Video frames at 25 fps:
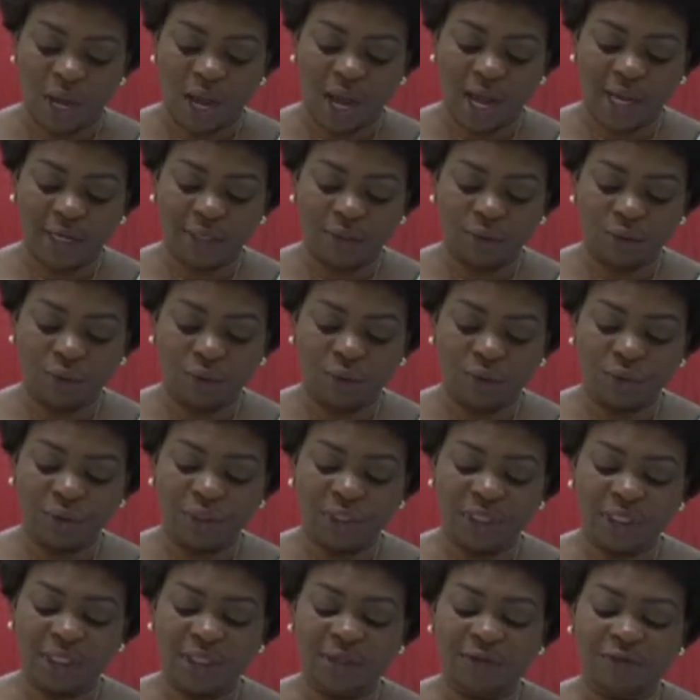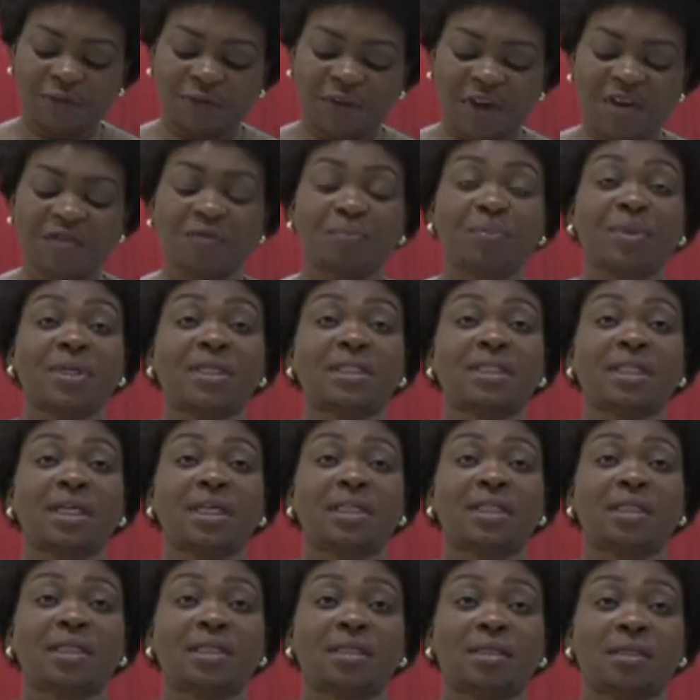had only
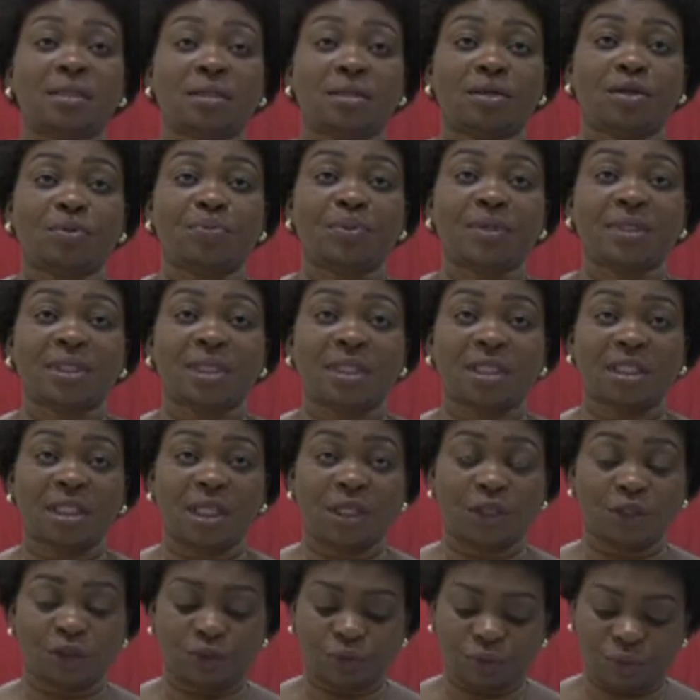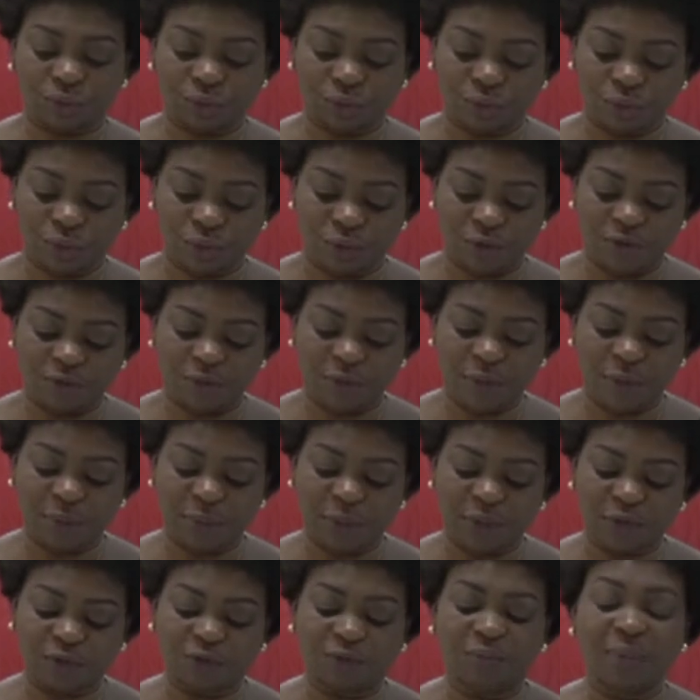5% representation of
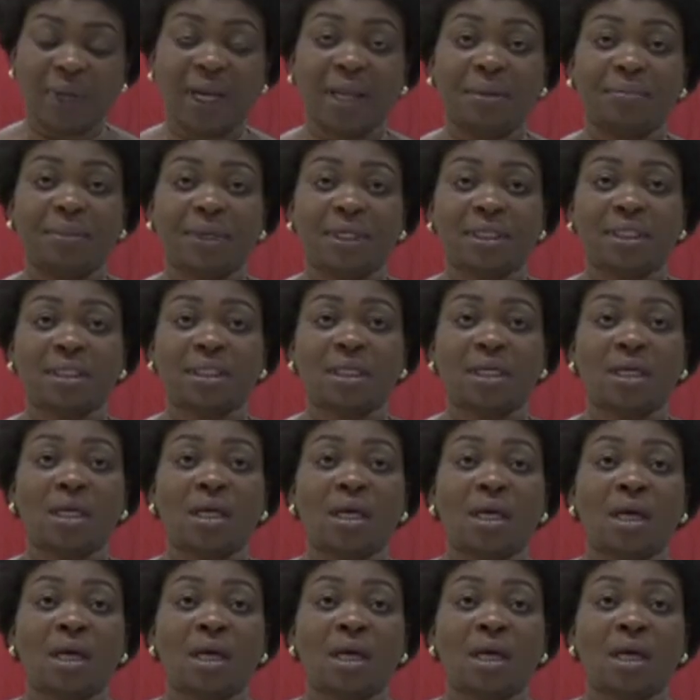members of parliament.